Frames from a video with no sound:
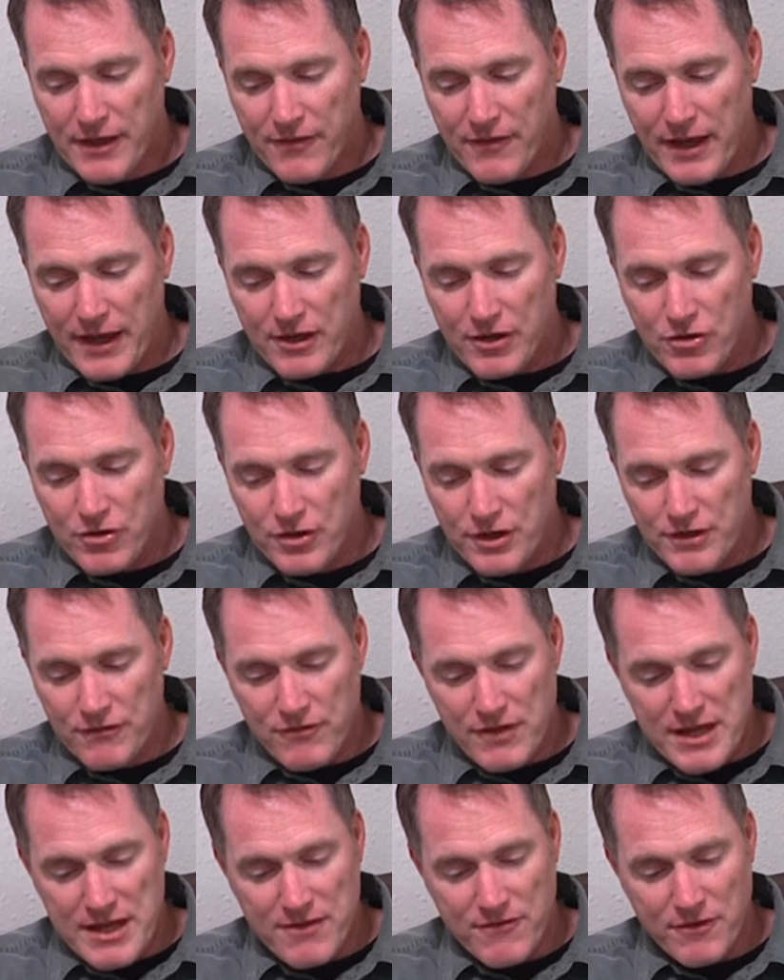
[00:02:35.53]
that could have
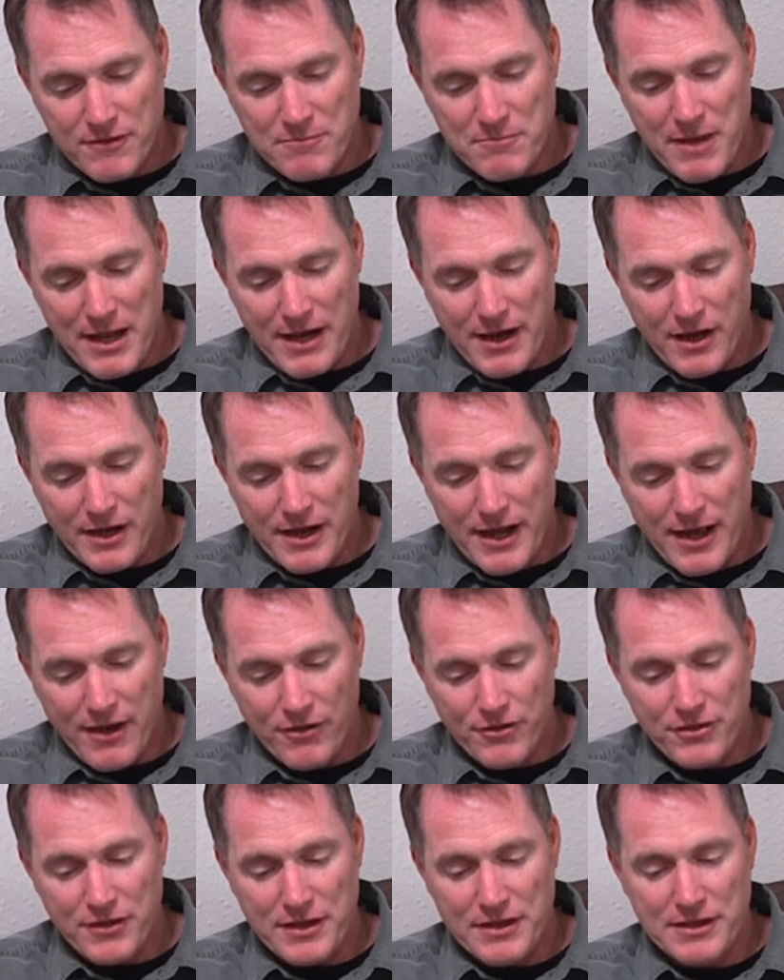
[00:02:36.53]
even been
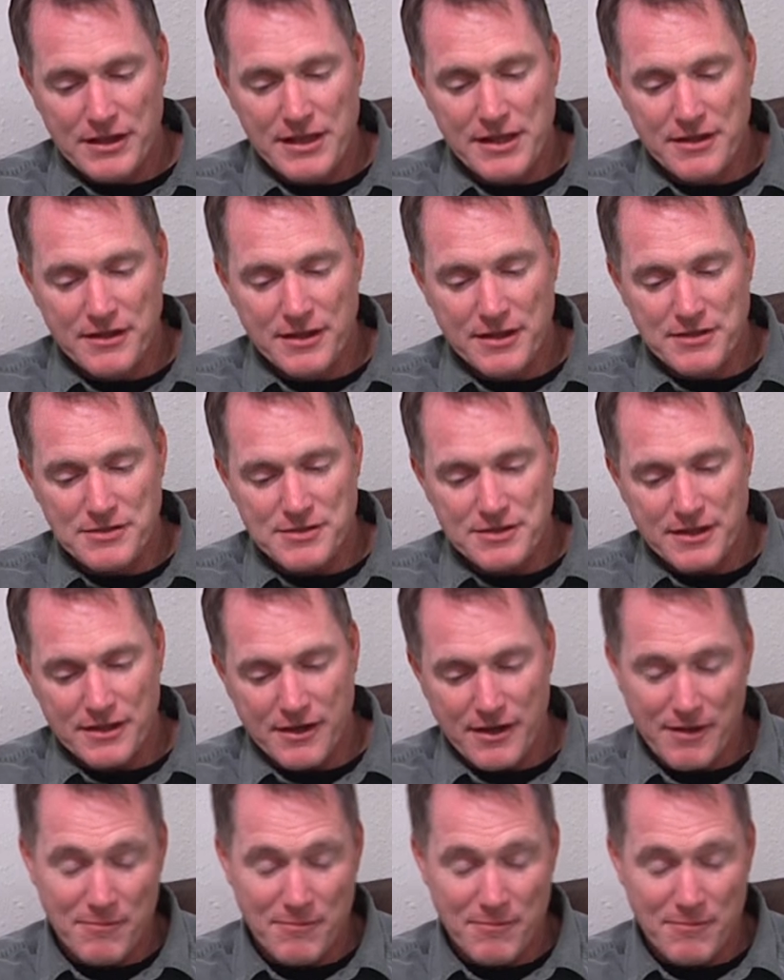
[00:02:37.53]
unhealthy and legalistic.